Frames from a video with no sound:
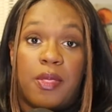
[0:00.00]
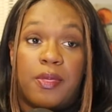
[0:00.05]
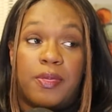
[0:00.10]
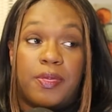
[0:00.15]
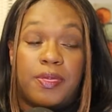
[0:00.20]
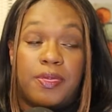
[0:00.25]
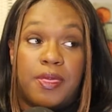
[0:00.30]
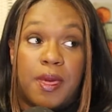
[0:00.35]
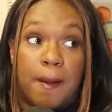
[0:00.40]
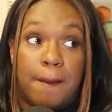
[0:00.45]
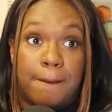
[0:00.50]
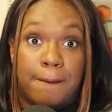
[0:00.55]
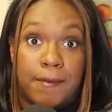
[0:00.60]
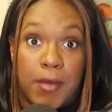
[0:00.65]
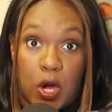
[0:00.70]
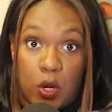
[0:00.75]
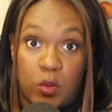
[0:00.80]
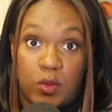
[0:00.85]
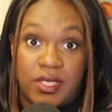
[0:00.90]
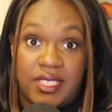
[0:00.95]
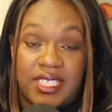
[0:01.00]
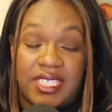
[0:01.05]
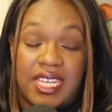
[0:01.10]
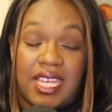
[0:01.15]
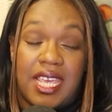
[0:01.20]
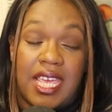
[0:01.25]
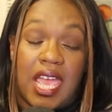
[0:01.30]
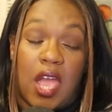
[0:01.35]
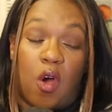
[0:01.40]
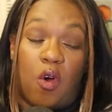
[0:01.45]
the most
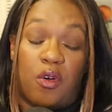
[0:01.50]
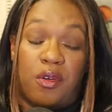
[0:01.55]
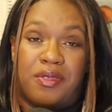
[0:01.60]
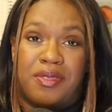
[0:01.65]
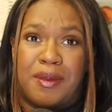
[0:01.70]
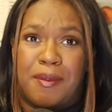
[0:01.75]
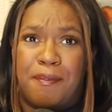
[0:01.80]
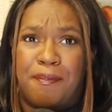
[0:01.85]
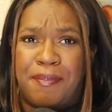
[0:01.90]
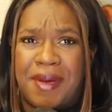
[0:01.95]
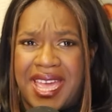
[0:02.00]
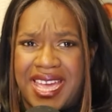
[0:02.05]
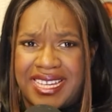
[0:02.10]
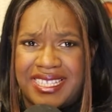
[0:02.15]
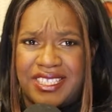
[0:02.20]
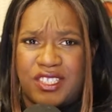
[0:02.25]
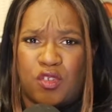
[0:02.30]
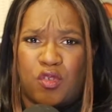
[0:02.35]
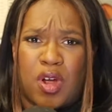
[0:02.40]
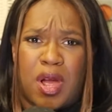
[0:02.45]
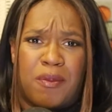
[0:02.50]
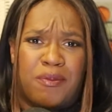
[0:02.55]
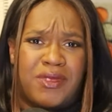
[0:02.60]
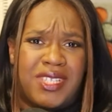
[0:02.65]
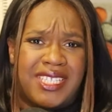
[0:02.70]
or the best, or I